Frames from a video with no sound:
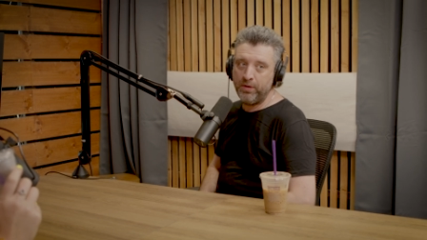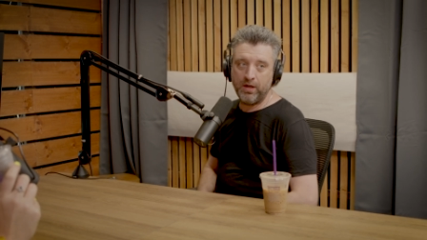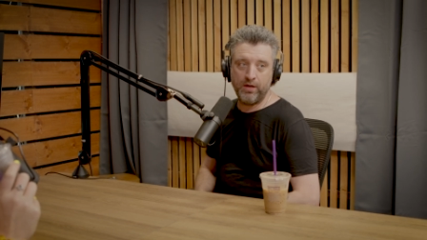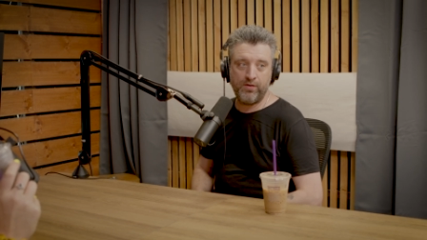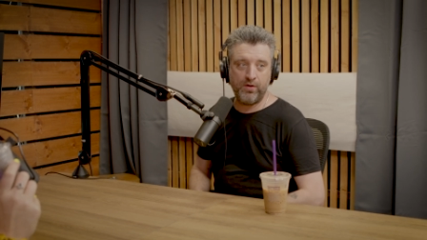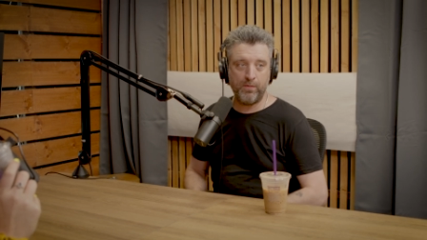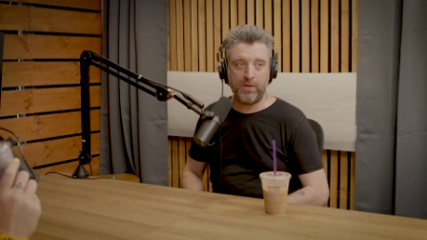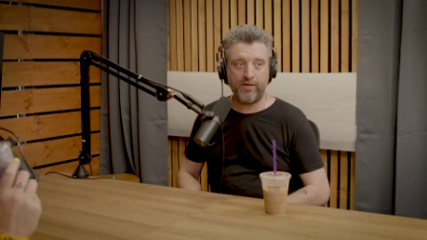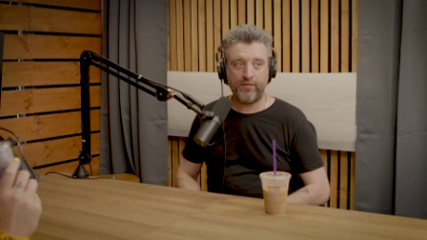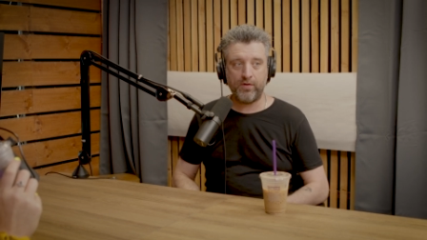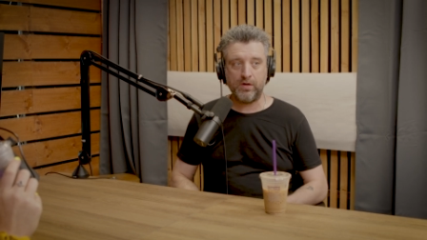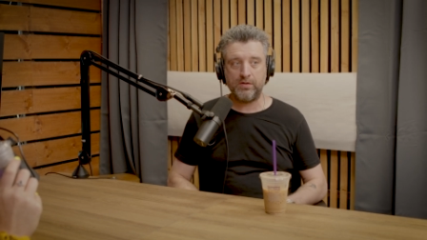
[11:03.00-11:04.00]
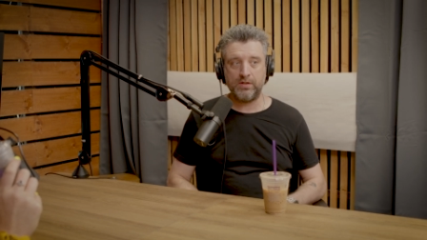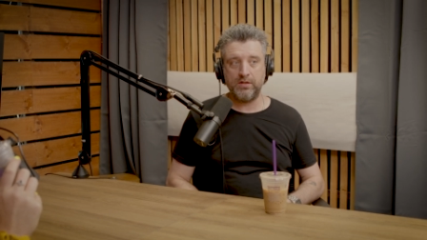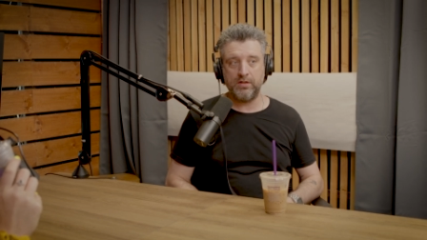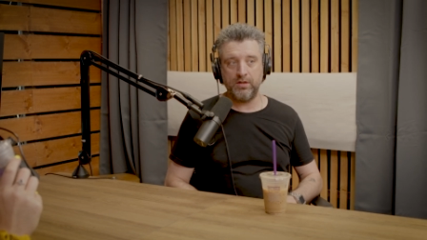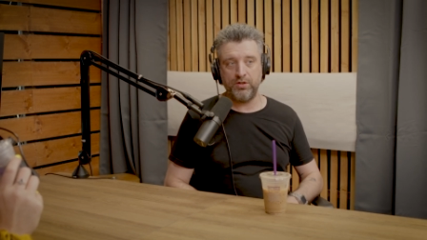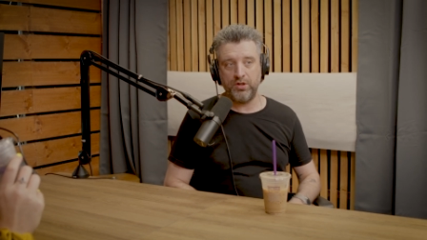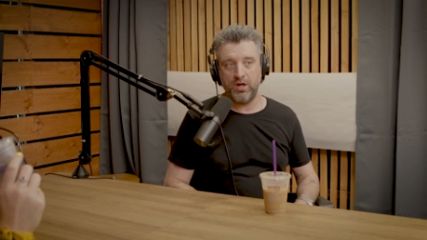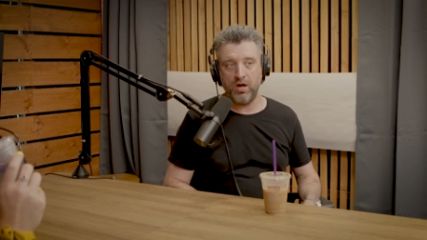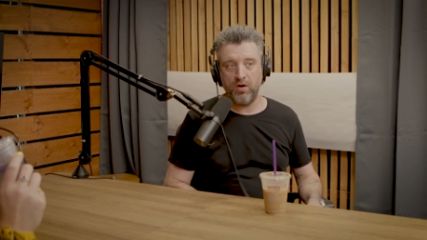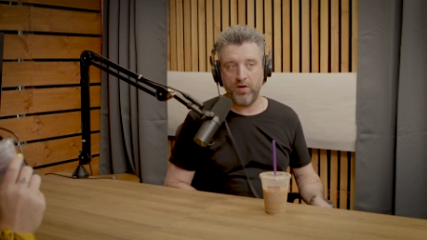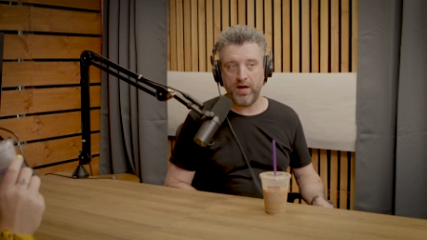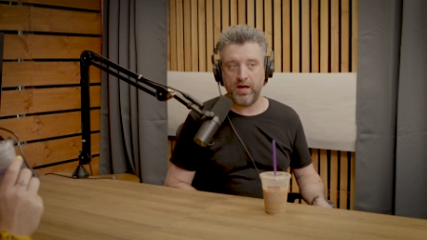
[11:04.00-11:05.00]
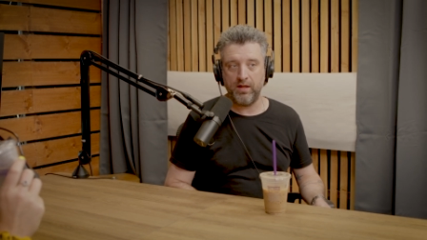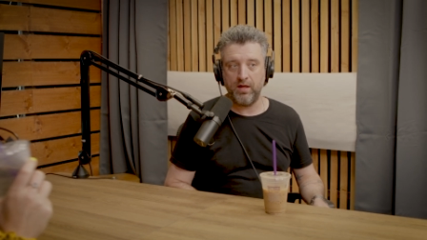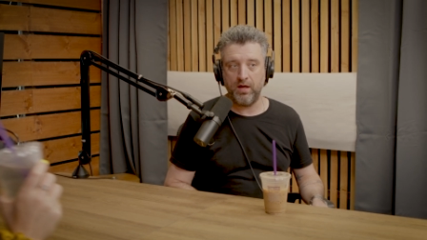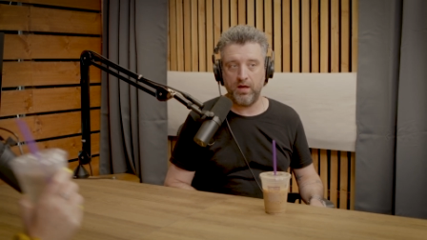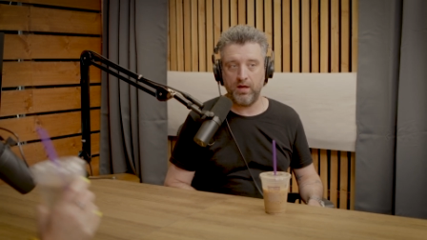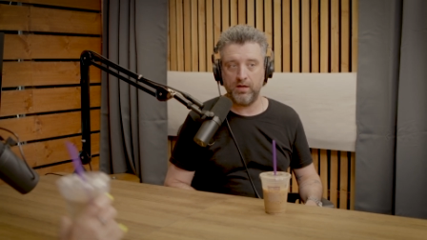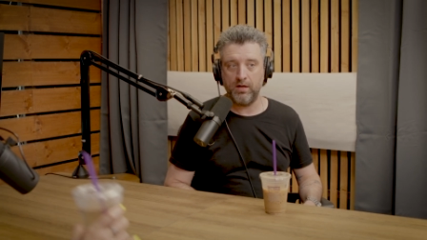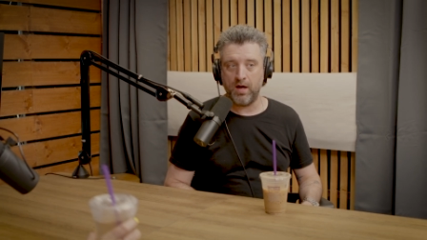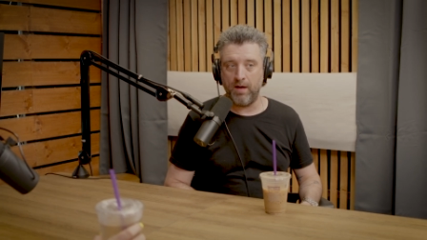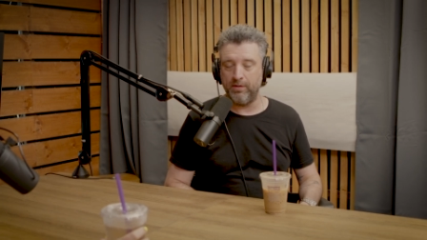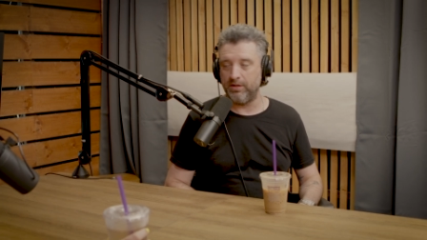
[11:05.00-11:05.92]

gonna do my first show at the Comedy